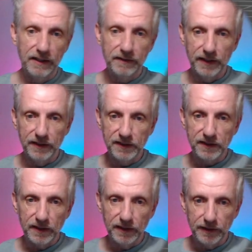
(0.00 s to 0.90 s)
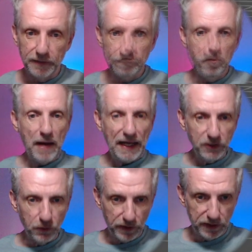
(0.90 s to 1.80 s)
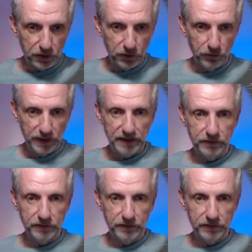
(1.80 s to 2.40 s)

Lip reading: there's a manual that you can read.